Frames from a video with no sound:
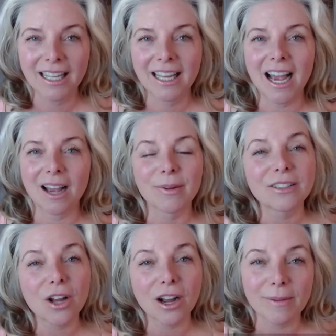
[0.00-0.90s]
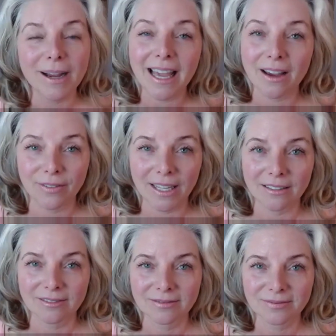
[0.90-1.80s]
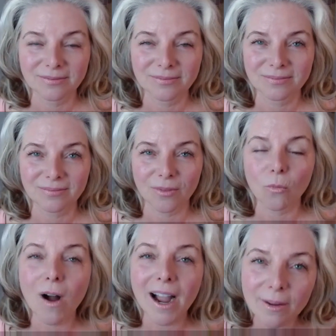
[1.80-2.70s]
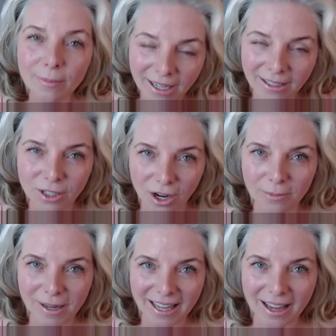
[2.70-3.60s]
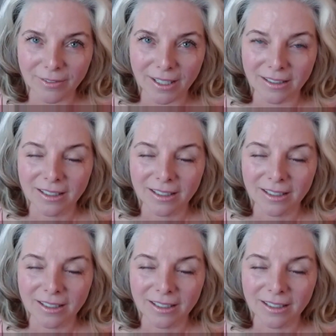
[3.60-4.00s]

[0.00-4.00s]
I'm going to talk about caffeine. Why am I going to talk about caffeine?